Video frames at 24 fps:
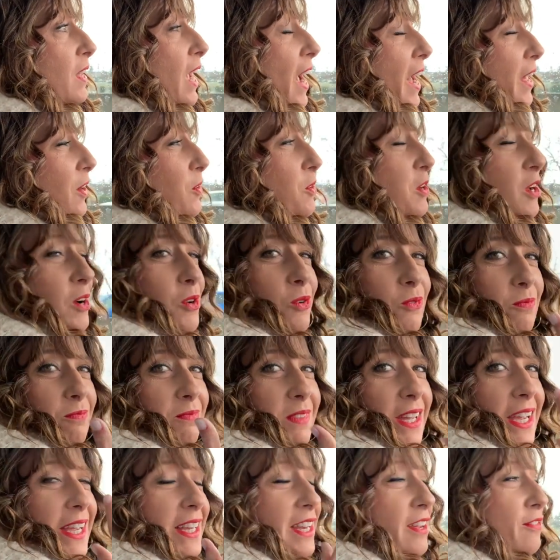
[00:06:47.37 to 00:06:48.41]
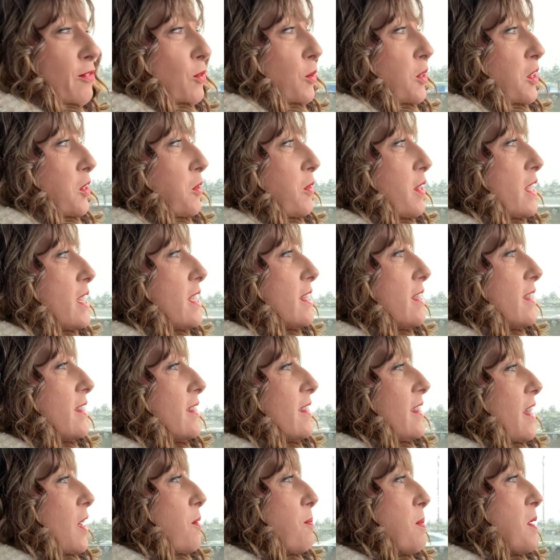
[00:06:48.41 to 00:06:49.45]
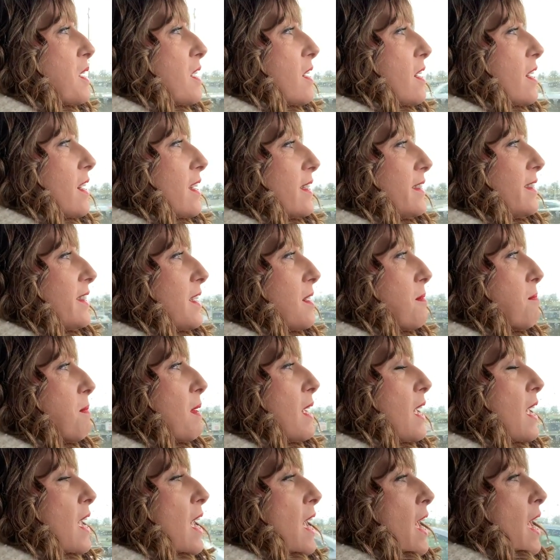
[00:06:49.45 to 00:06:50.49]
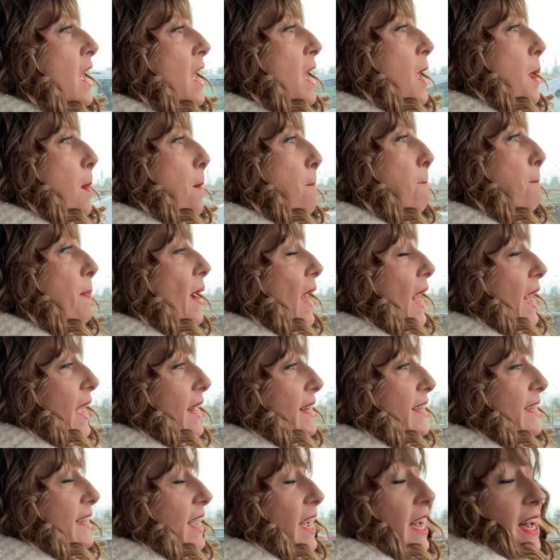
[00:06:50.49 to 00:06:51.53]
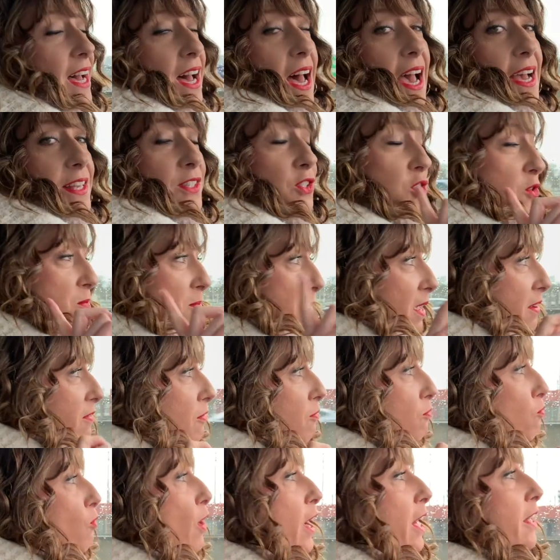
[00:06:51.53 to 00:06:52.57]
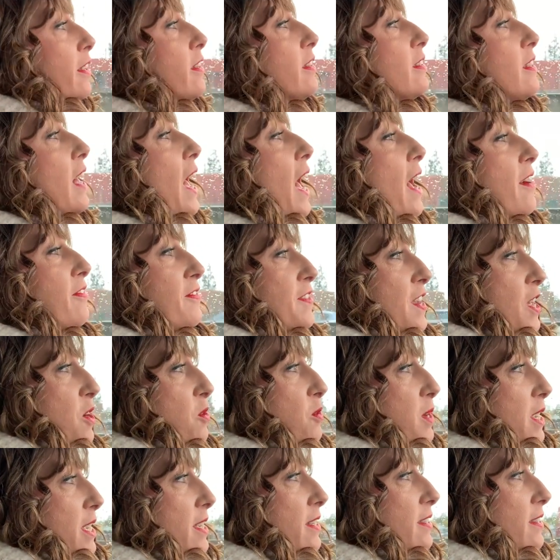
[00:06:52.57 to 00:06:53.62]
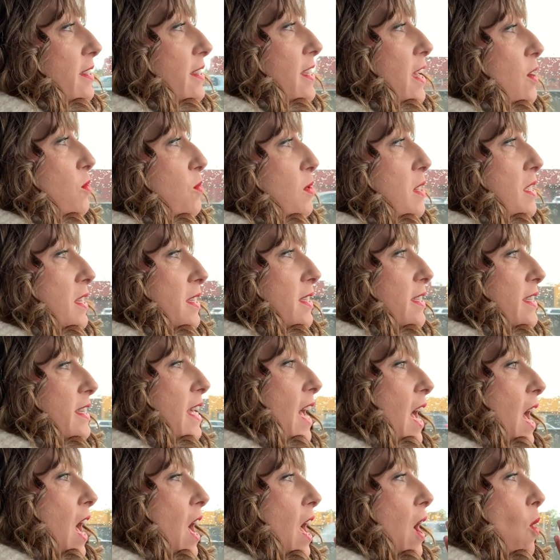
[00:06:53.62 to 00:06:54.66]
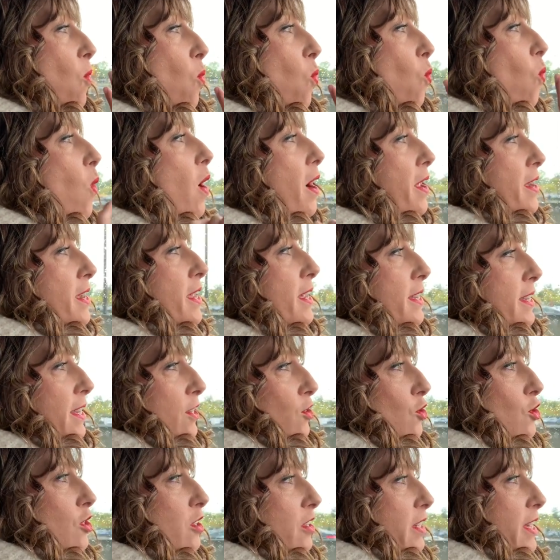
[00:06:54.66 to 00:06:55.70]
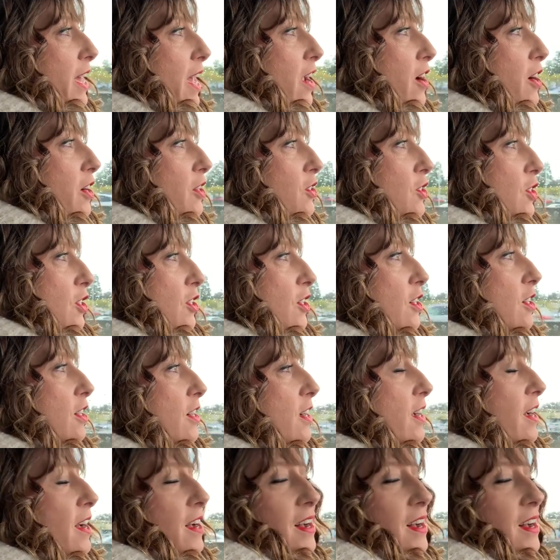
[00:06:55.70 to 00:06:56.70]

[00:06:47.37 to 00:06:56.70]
I don't know, 84 degrees. That'd be awesome. But as you may well have noticed, there was one additional character